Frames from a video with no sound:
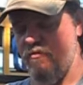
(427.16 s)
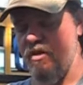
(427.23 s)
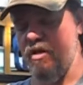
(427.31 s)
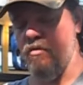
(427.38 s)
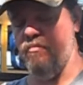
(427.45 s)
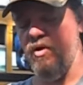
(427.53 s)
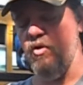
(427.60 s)
if
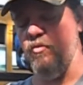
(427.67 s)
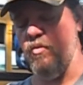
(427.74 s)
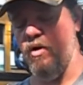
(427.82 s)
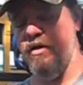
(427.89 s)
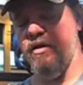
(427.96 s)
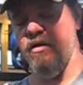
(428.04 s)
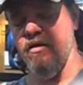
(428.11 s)
he could build
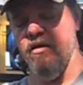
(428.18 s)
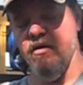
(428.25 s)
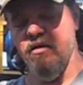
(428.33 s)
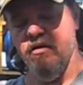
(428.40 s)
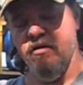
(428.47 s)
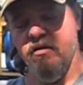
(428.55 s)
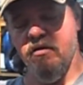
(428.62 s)
one
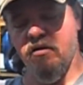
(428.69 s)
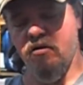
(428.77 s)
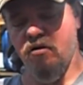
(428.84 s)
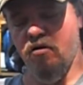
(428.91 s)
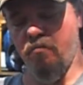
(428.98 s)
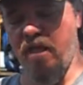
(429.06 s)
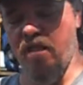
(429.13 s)
or